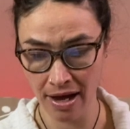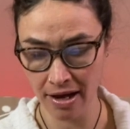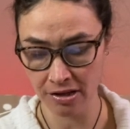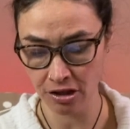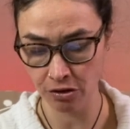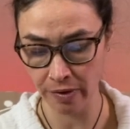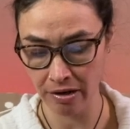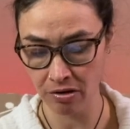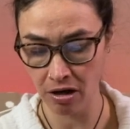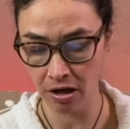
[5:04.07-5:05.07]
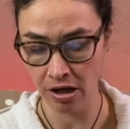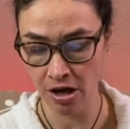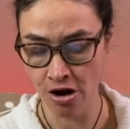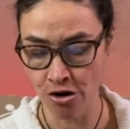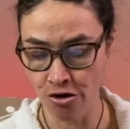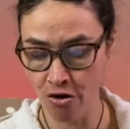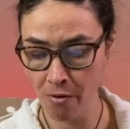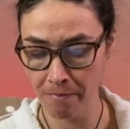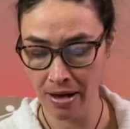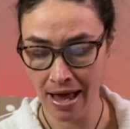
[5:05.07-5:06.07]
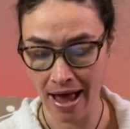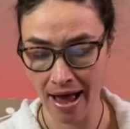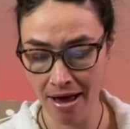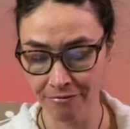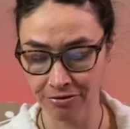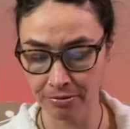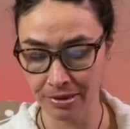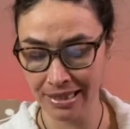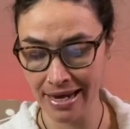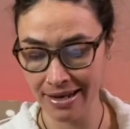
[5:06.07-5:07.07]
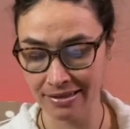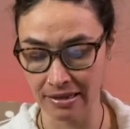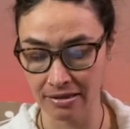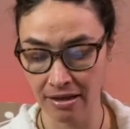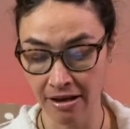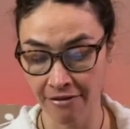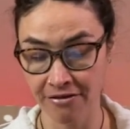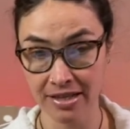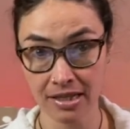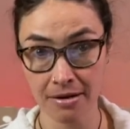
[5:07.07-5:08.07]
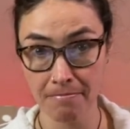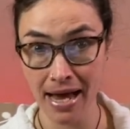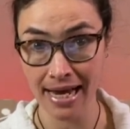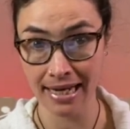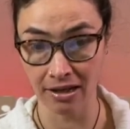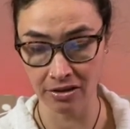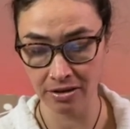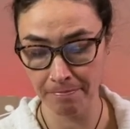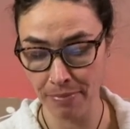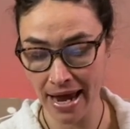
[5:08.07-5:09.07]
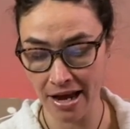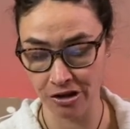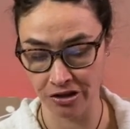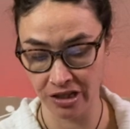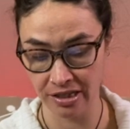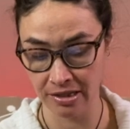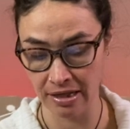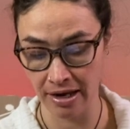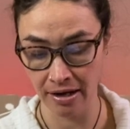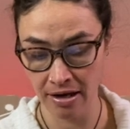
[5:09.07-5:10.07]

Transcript: asked Groundhog. Nope, I'm from Texas, visiting my cousin Badger, she said.